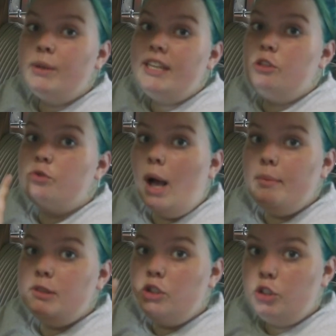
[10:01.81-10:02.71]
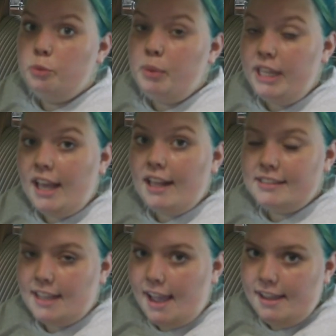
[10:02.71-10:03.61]
when it drops 2
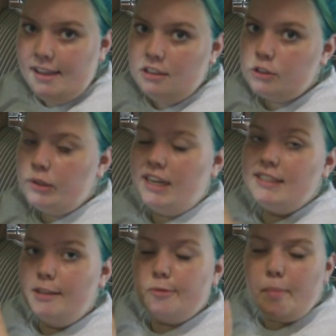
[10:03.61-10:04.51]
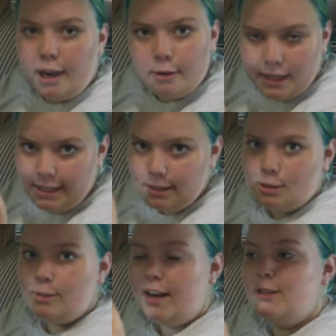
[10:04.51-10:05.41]
psi so that it saves battery.
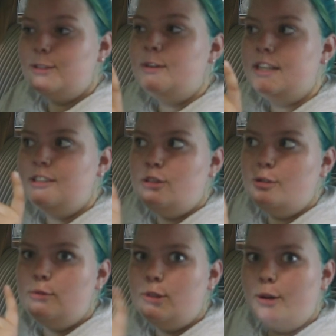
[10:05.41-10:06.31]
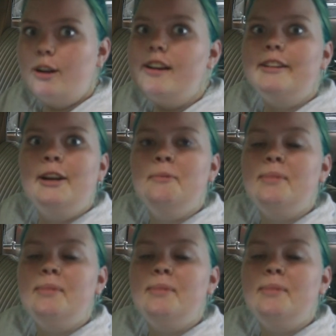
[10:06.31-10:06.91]
So that is going to lower our tire